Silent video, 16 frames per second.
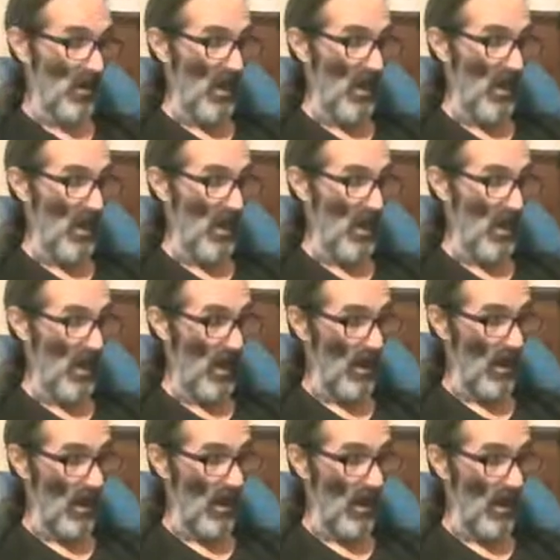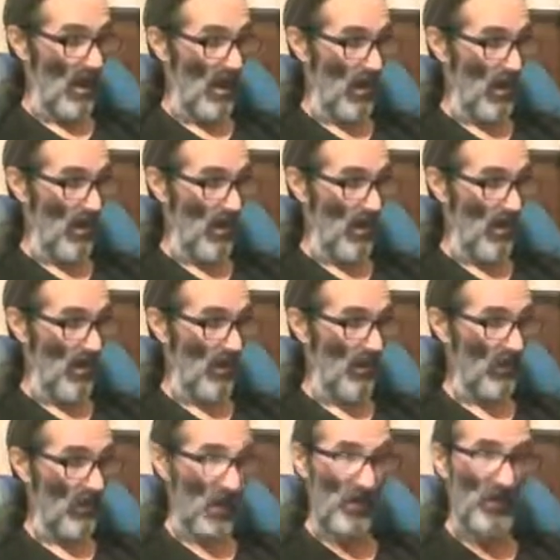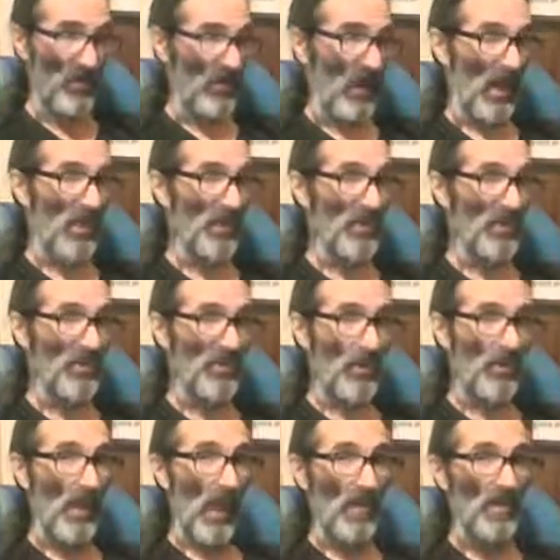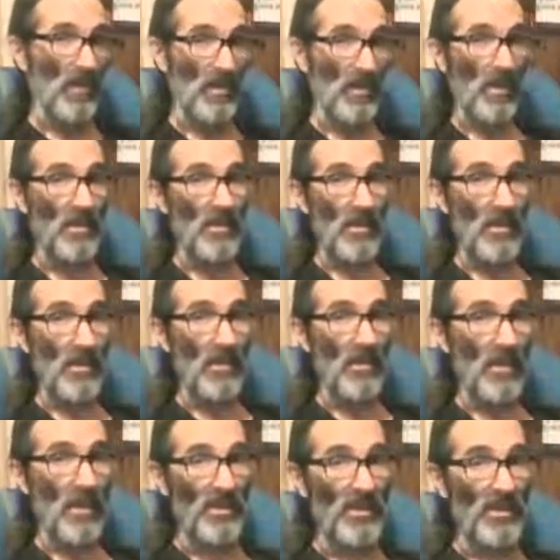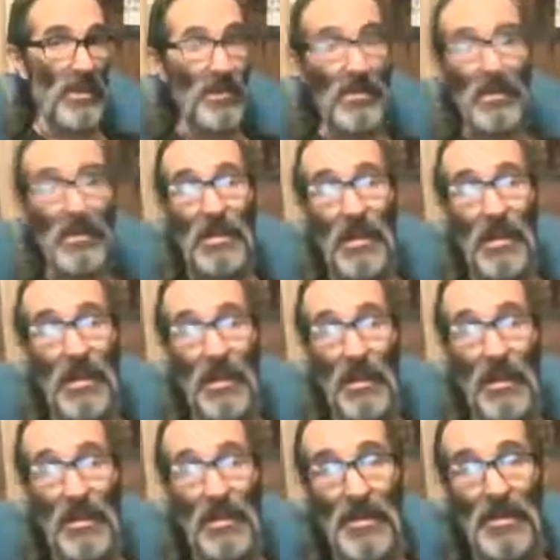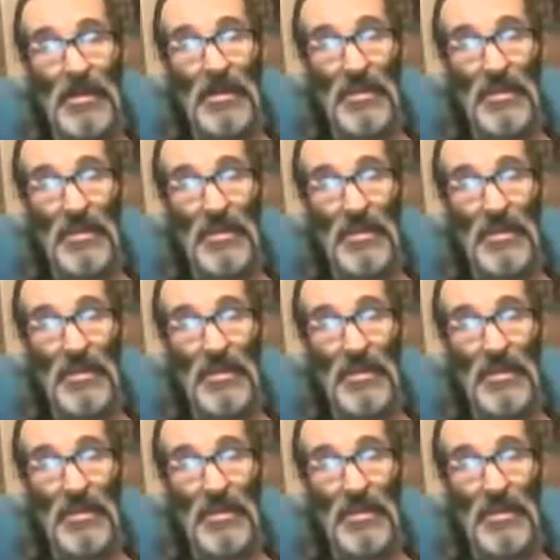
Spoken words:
And Hunter Biden and Joe Biden are going to be the ones under the gun on this,